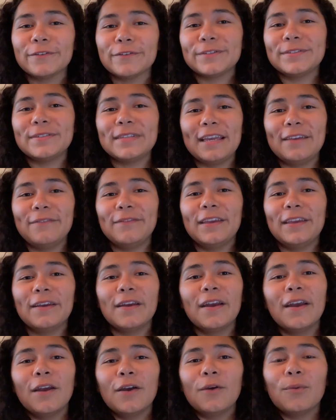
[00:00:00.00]
for
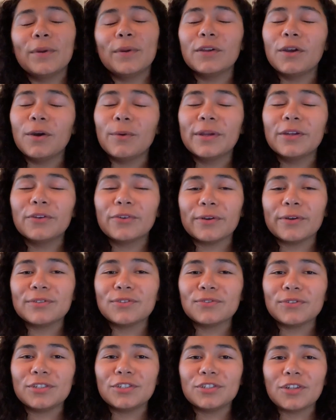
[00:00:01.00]
saving when going
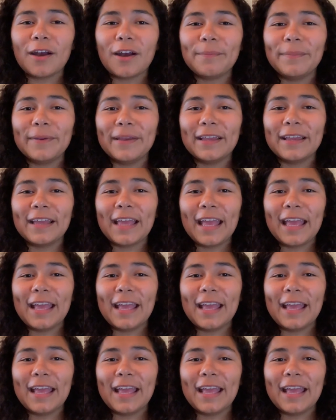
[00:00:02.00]
grocery shopping,